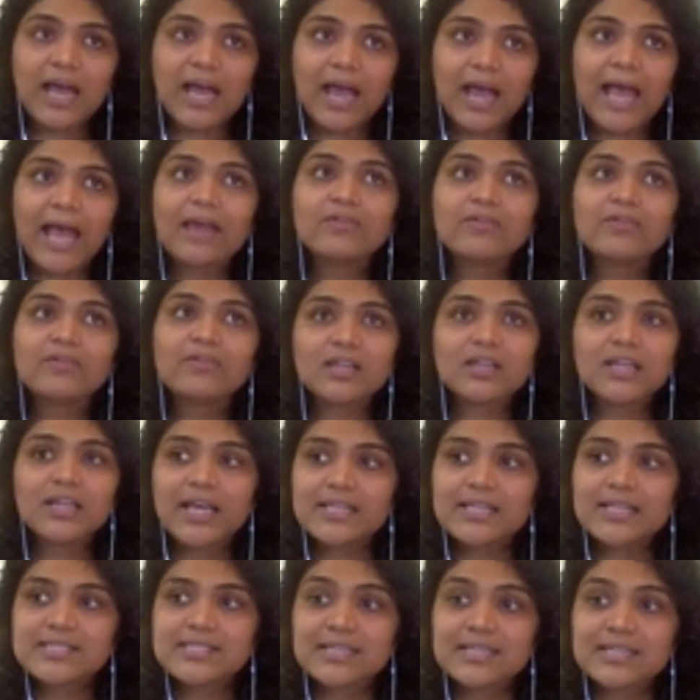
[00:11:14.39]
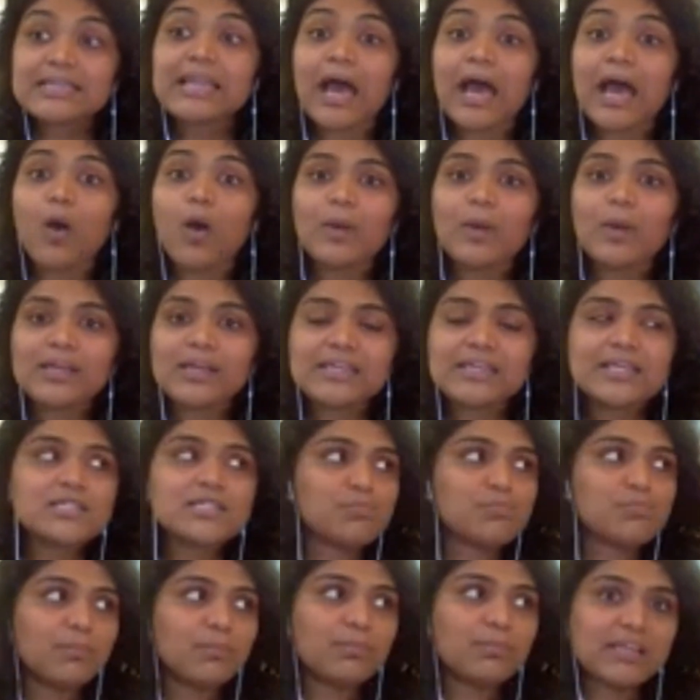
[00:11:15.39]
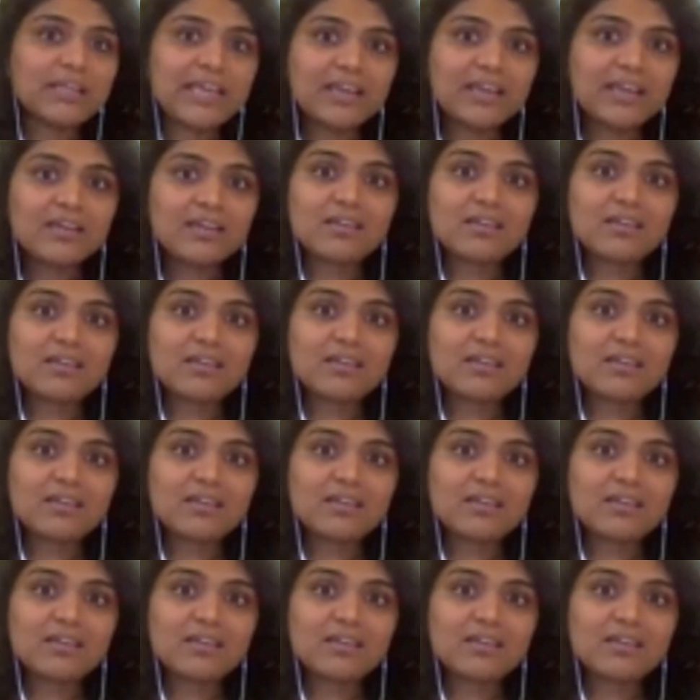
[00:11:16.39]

I realized that now at least people can